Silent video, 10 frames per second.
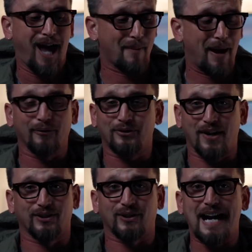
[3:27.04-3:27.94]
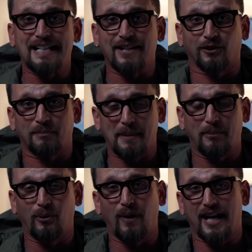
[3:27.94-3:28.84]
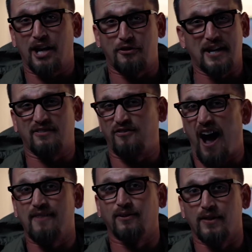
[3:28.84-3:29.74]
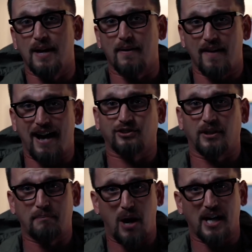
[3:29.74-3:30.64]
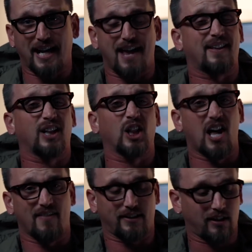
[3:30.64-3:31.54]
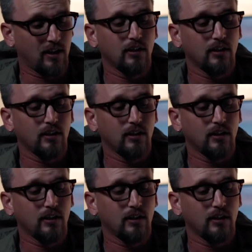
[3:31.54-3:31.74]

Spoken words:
about 7 or 8 different people, and I think 5 of them have actually bought it and they love it.